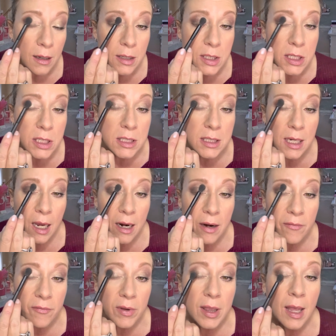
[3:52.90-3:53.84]
just kind
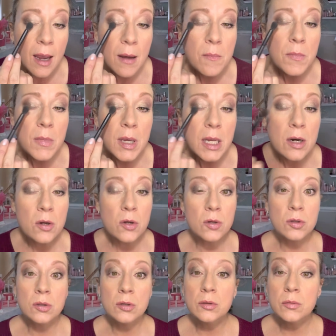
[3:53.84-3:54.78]
of in that
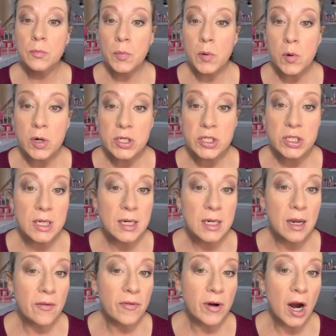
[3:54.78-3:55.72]
middle portion
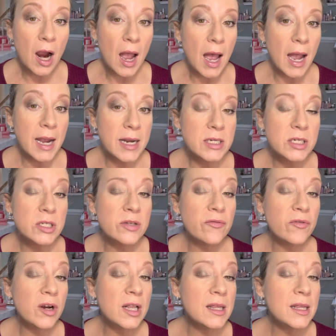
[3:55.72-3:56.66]
of our eye, just
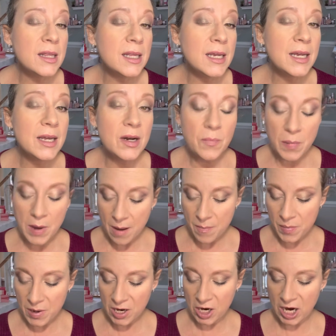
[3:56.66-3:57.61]
for a little
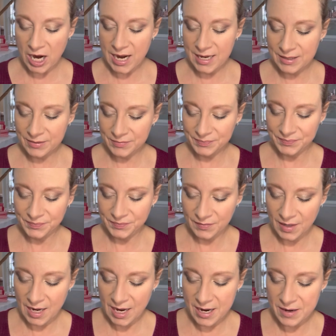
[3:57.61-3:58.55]
pop of green,
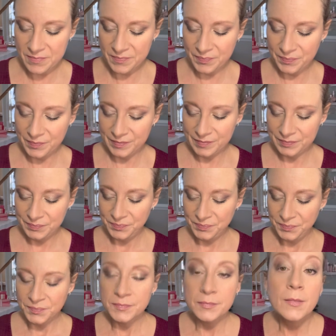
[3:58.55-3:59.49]
okay?
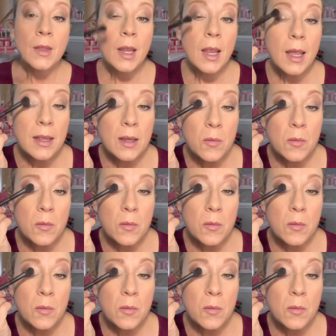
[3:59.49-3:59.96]
And then